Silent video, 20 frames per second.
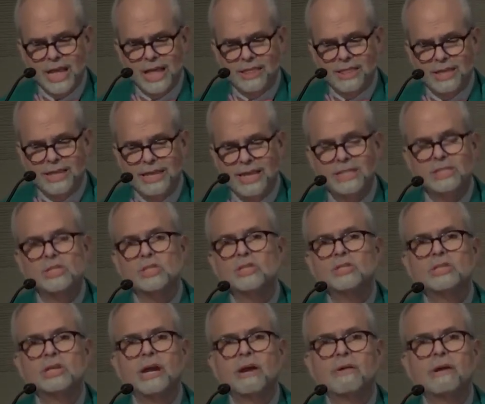the
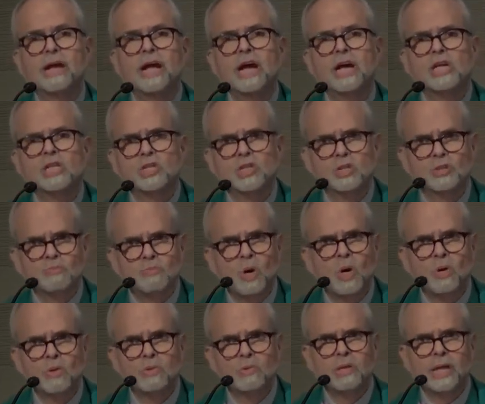necessary
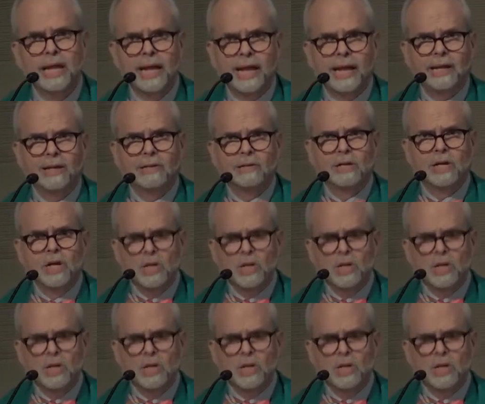small thing